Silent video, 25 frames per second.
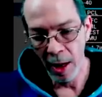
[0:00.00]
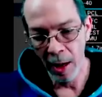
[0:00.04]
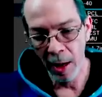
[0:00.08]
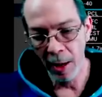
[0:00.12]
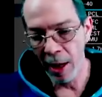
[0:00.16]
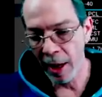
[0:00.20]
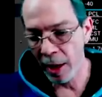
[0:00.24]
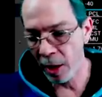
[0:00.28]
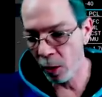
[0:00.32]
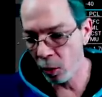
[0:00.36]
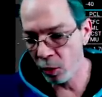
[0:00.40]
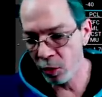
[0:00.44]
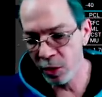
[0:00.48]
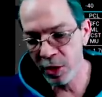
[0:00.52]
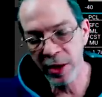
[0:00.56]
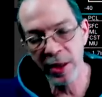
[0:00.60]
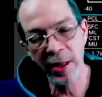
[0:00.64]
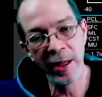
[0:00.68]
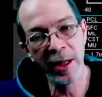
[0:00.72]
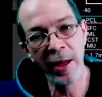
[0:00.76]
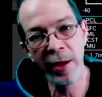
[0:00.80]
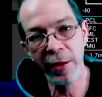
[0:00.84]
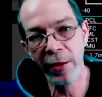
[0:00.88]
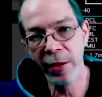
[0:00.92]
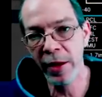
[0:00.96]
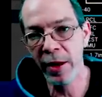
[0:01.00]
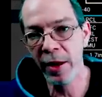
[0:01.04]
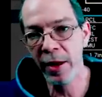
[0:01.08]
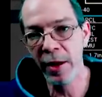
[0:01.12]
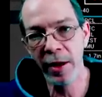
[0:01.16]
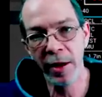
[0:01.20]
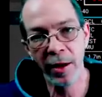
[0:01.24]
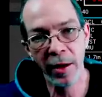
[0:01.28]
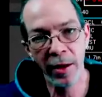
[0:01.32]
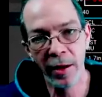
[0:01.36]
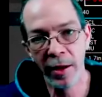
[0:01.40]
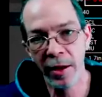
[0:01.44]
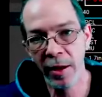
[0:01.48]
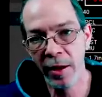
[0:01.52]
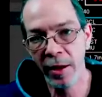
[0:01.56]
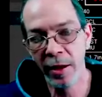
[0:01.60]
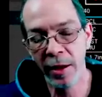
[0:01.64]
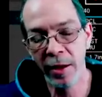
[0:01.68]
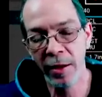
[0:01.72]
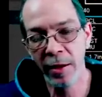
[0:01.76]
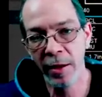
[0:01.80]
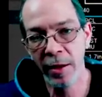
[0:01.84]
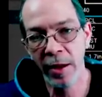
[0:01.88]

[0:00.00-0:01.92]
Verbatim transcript: I don't see the uh,